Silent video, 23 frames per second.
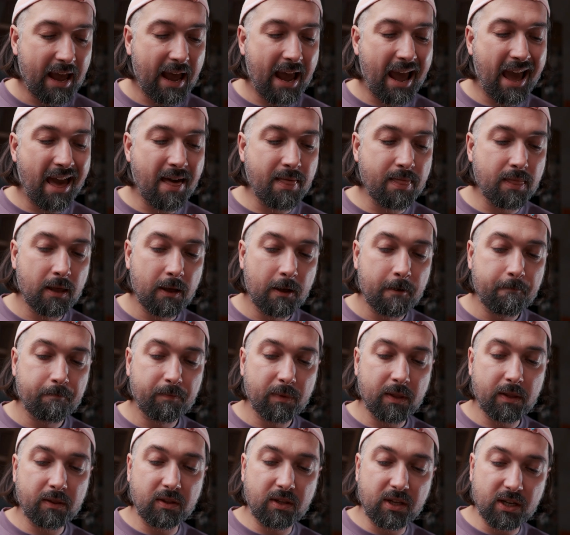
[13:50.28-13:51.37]
And
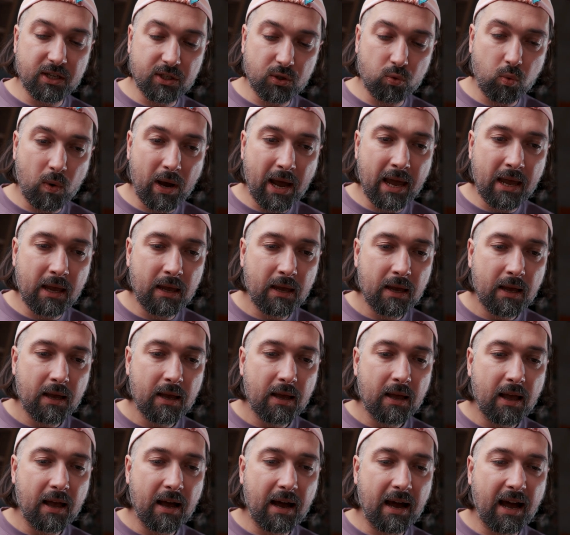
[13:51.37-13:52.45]
this way,
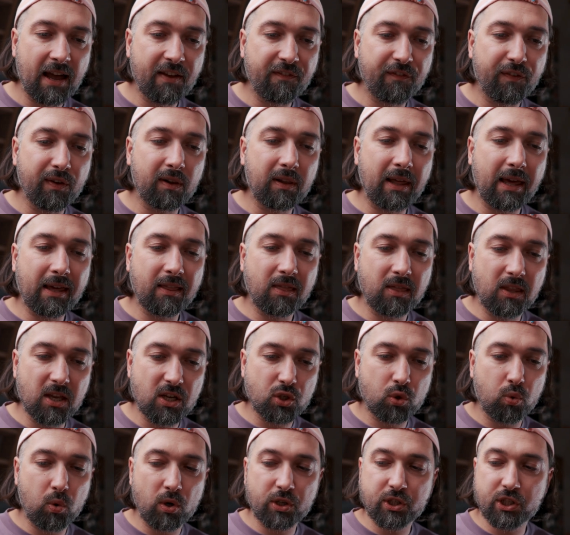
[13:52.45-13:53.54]
I feel like
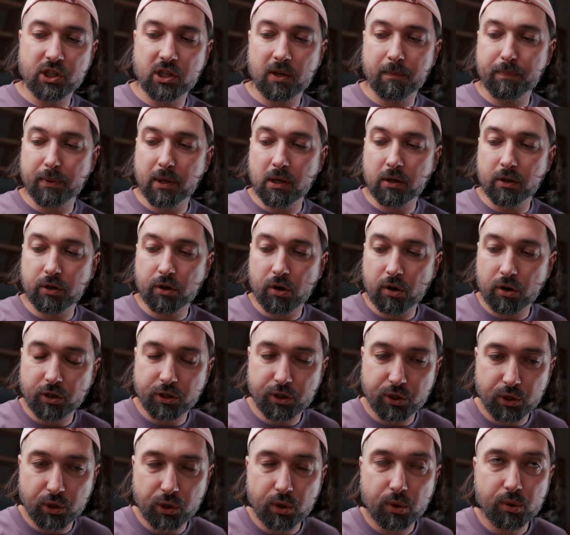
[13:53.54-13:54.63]
this was superior
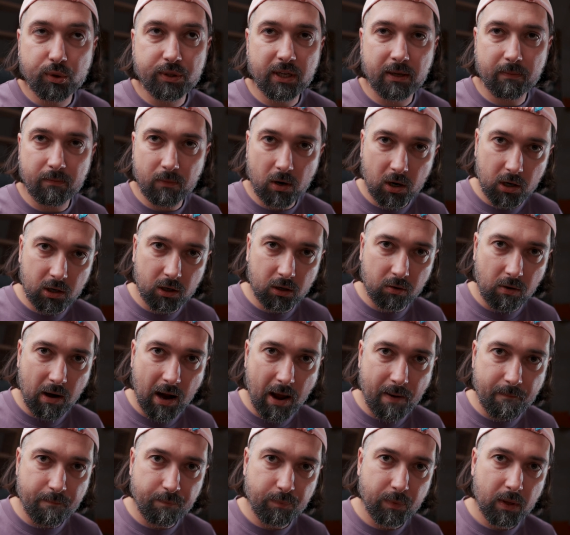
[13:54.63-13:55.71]
to using
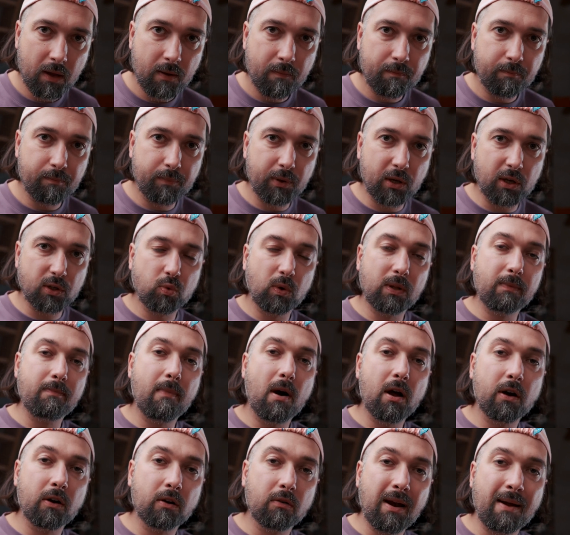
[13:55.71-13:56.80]
monogram, because with
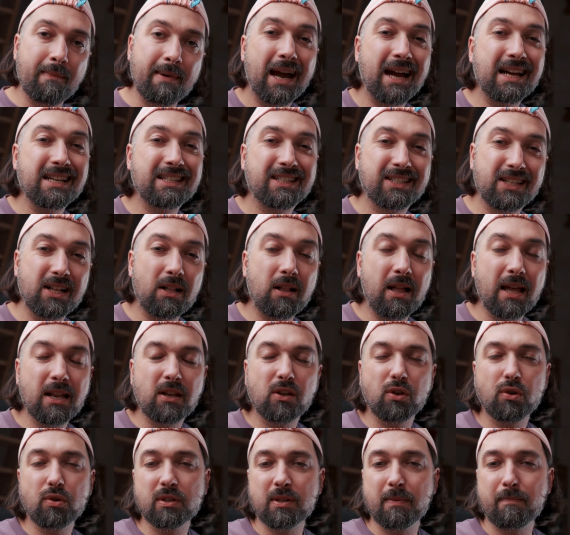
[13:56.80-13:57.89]
monogram, I still had
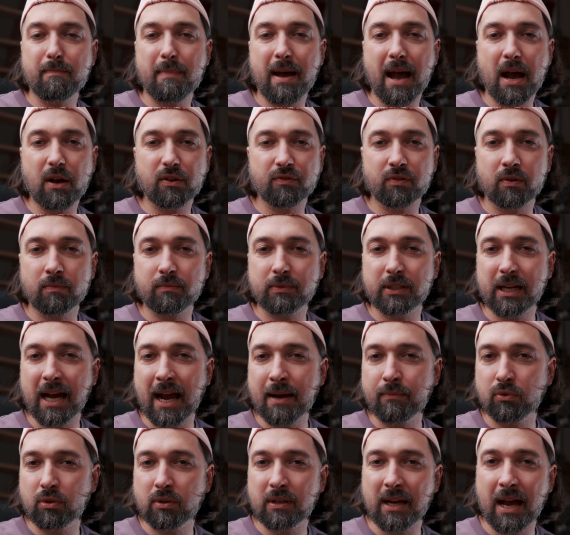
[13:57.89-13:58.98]
to use a mouse from
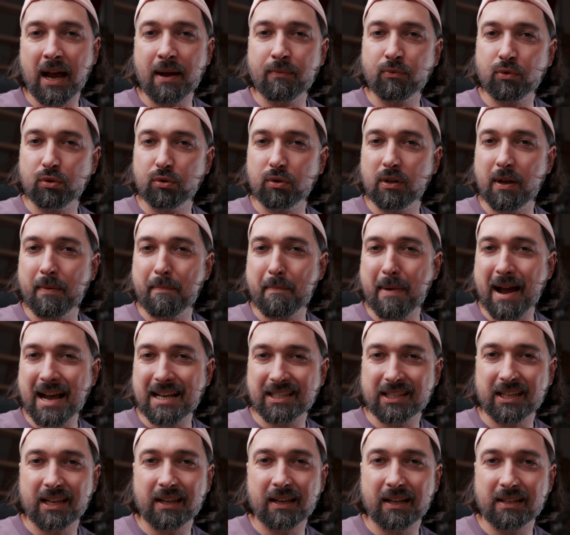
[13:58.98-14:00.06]
time to do the
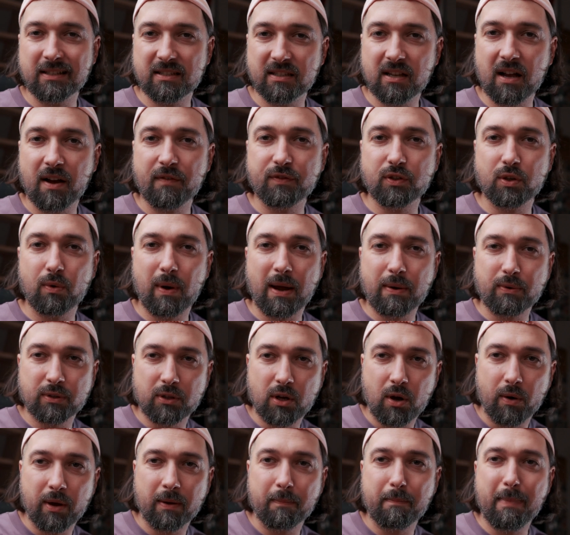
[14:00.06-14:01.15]
masking and stuff. So I was
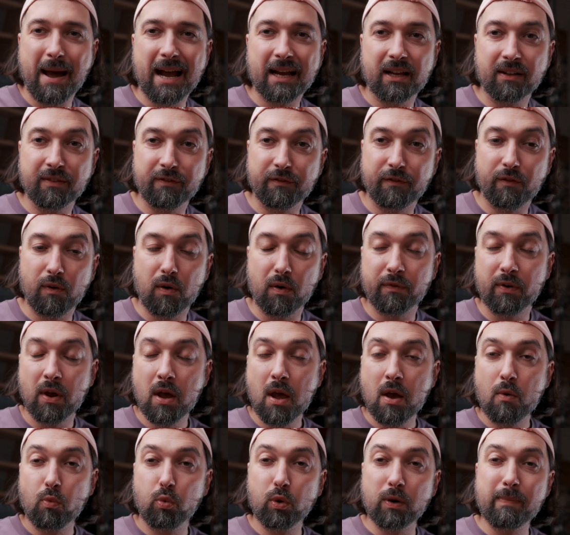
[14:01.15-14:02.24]
going back and forth
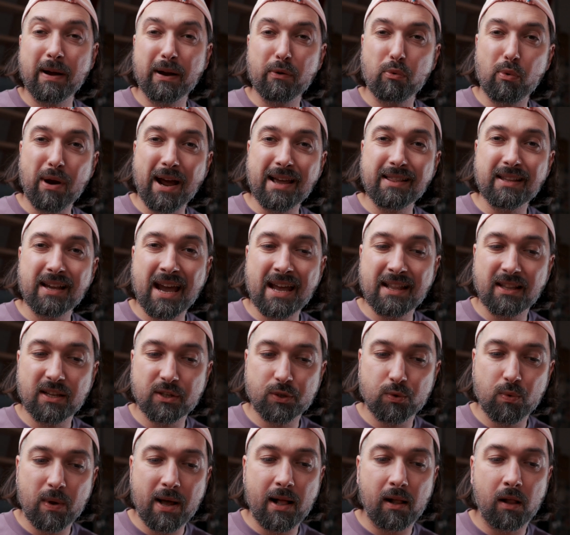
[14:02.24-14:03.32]
with my right hand as
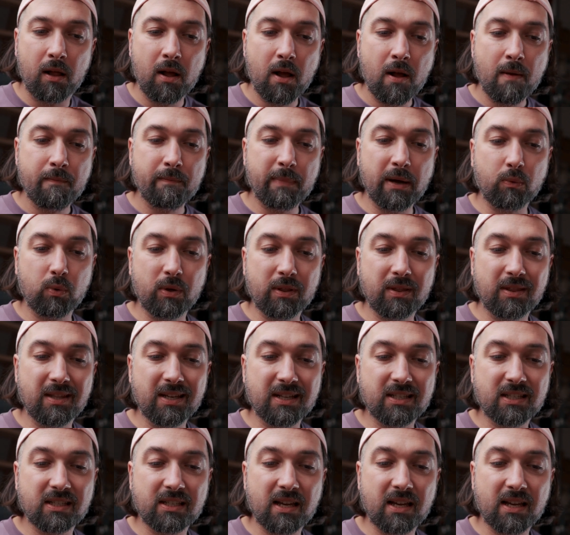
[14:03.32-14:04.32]
well. But with this